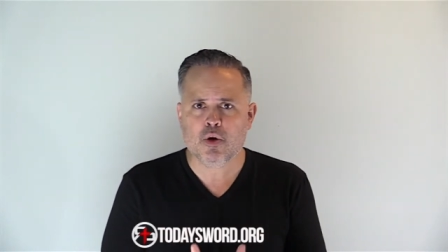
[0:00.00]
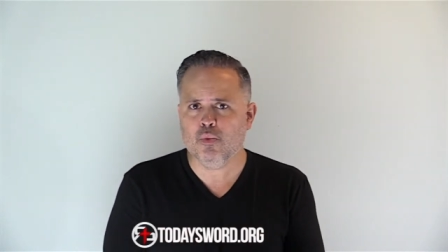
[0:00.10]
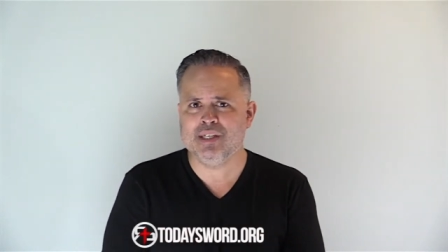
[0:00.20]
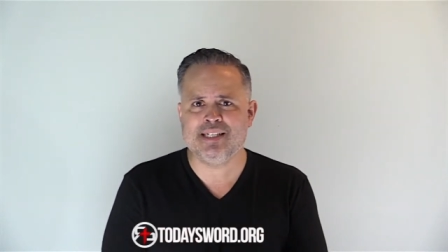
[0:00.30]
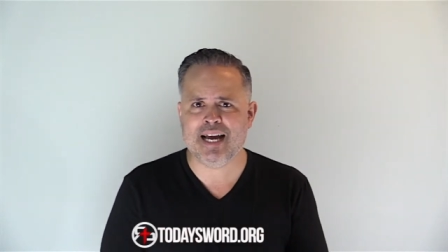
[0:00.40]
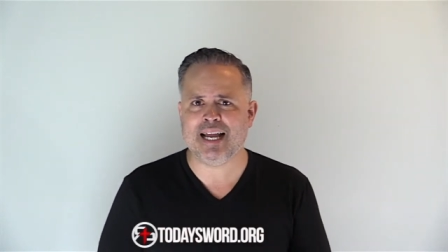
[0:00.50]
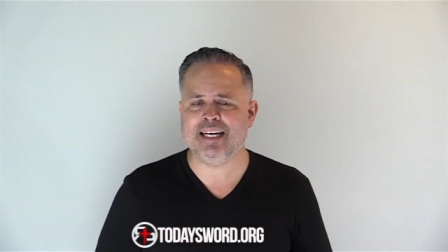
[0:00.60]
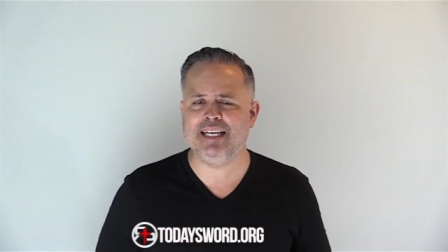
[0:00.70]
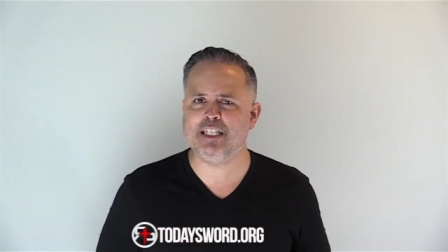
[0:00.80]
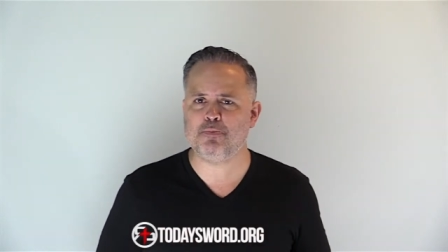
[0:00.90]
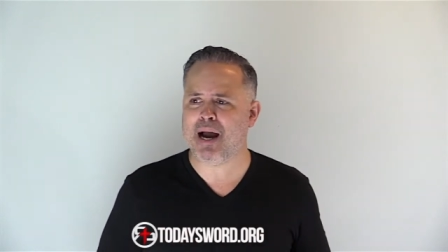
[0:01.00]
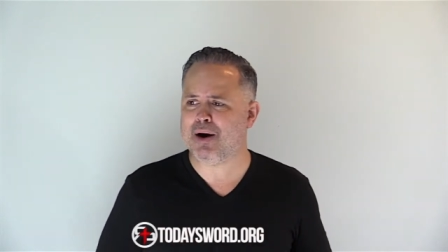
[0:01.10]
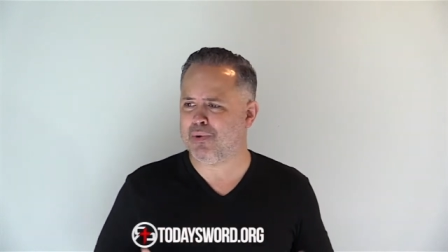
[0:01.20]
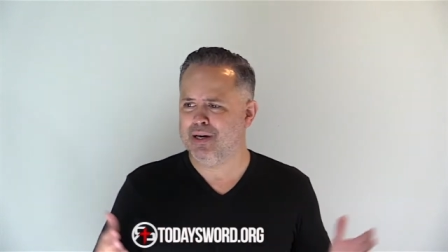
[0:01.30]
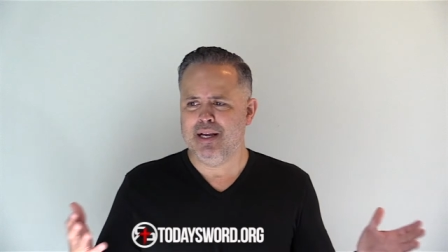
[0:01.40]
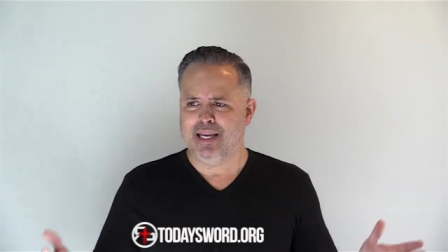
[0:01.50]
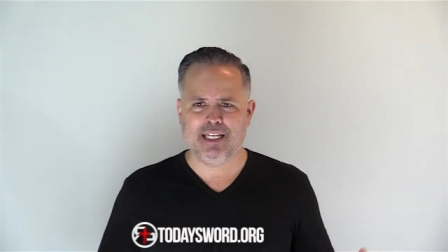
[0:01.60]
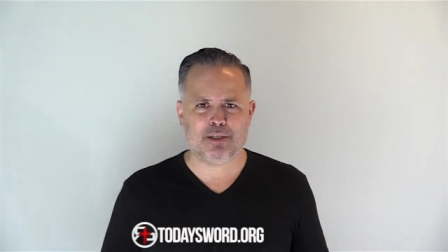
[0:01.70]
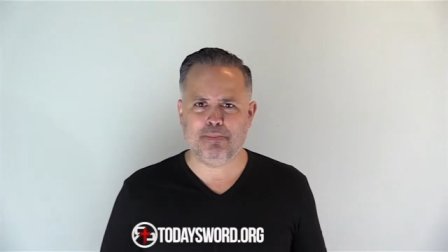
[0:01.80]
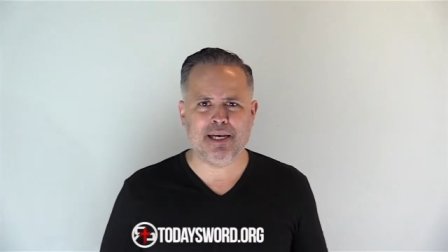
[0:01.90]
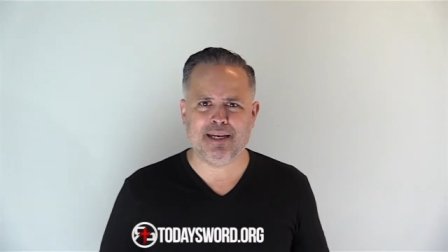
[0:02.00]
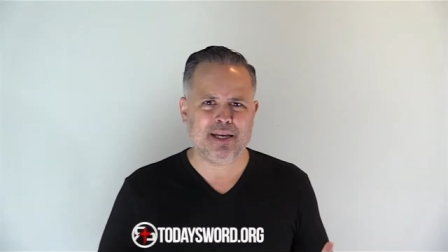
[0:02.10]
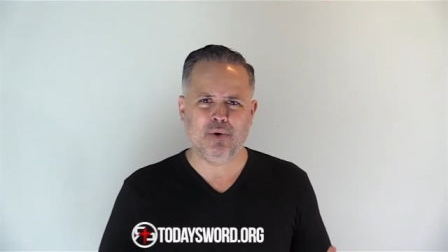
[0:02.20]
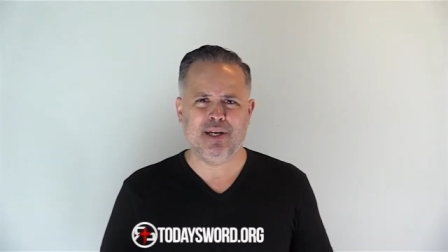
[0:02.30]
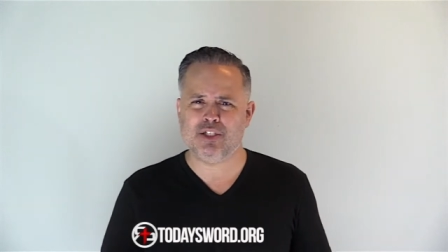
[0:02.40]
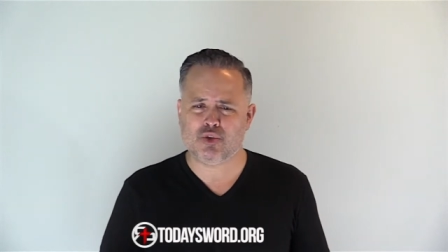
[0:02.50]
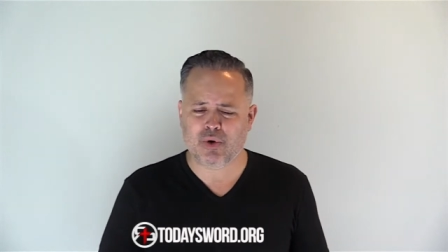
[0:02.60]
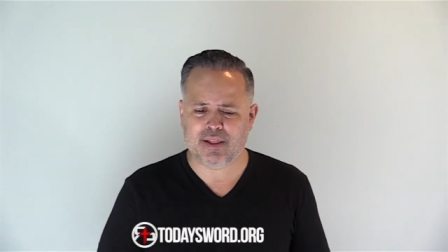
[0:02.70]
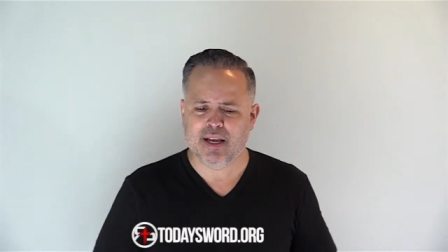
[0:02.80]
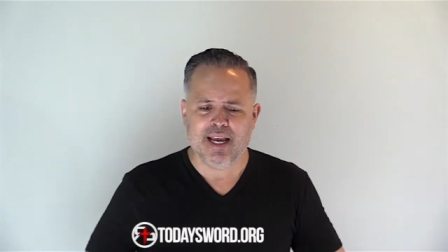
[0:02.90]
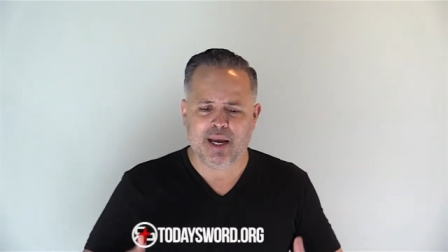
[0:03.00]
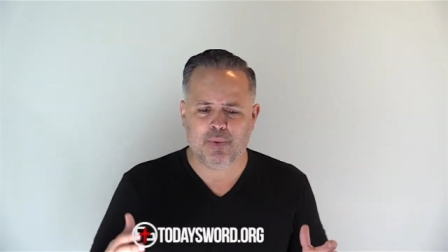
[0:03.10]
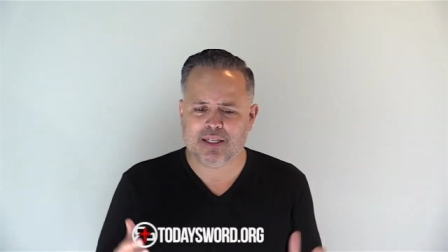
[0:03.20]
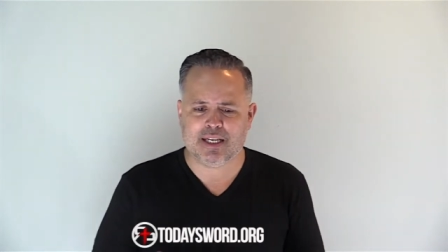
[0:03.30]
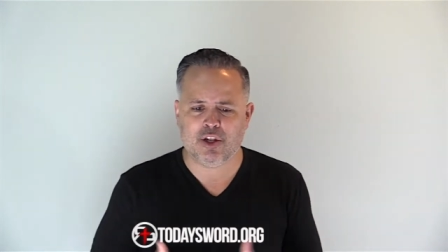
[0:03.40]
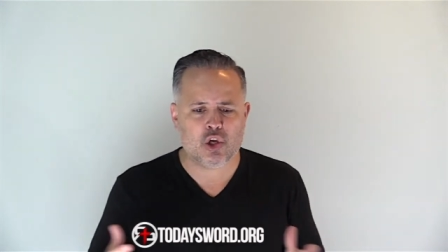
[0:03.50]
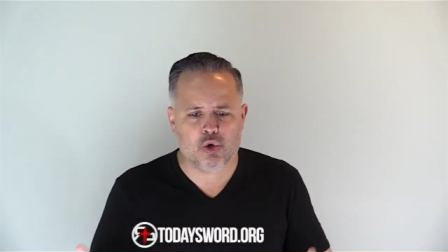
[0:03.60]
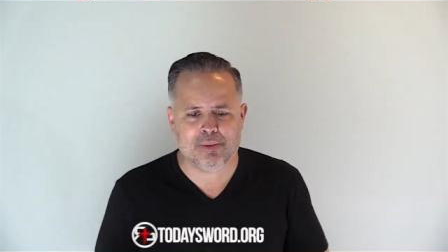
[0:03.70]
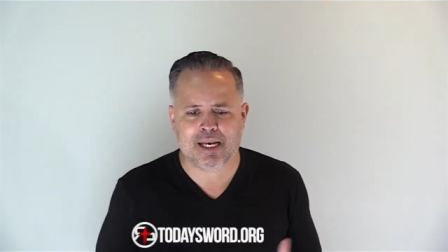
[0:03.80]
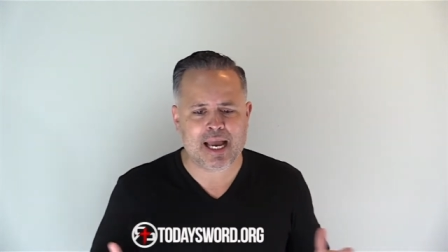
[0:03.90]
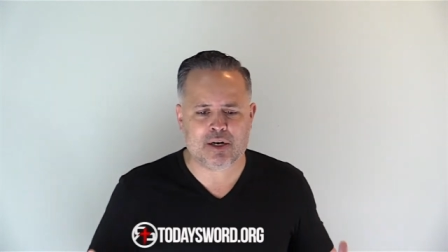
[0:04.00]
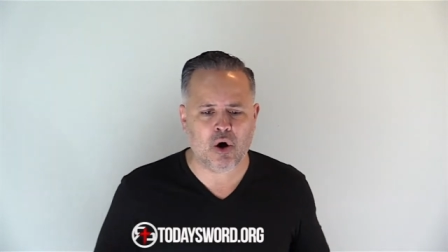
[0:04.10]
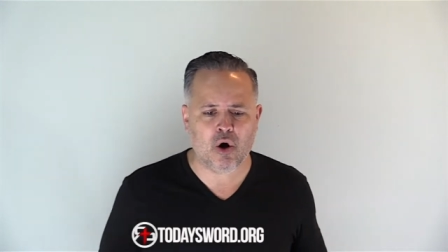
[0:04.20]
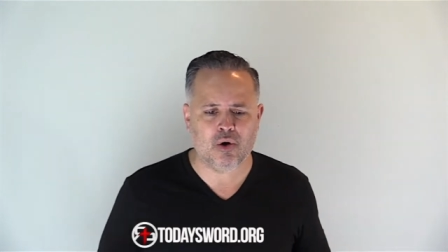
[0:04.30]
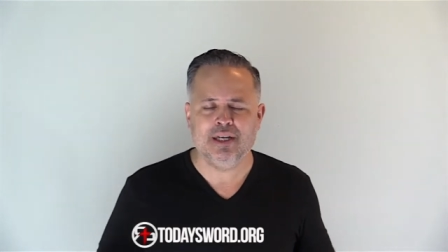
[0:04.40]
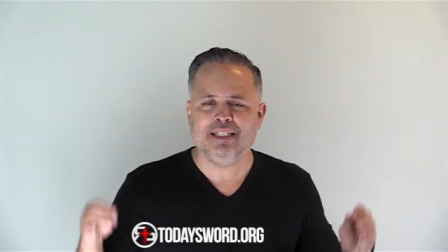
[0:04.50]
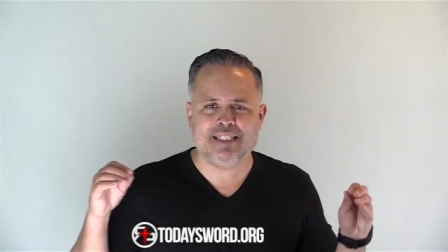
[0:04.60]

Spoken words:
was not in his power, his ability, or his strength. It wasn't human at all.